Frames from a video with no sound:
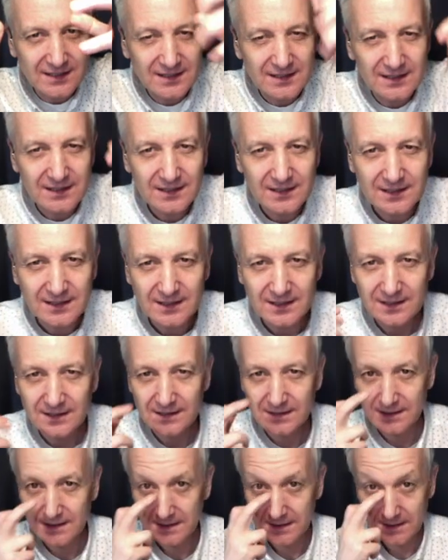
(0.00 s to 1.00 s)

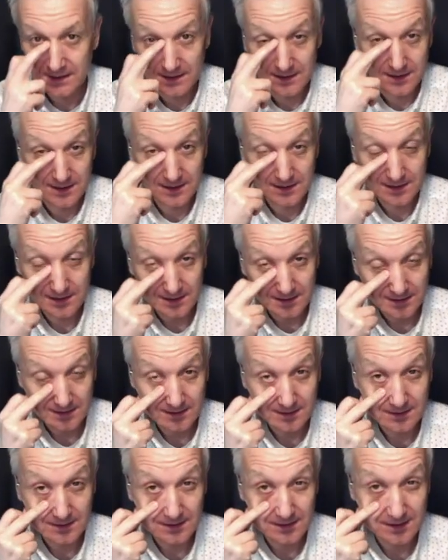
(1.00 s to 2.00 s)

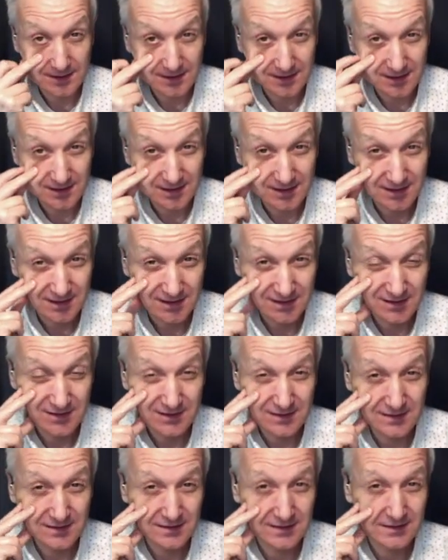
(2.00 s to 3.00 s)

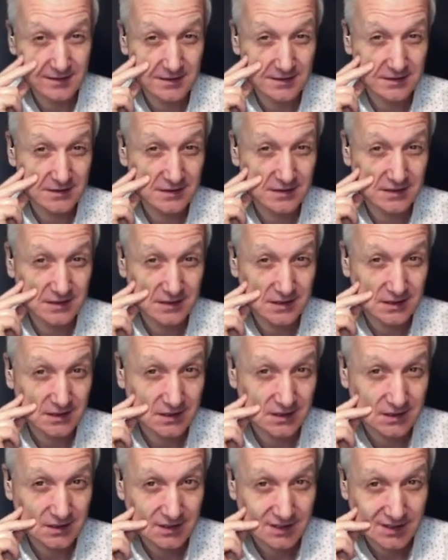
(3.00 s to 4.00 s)
This person isn't speaking.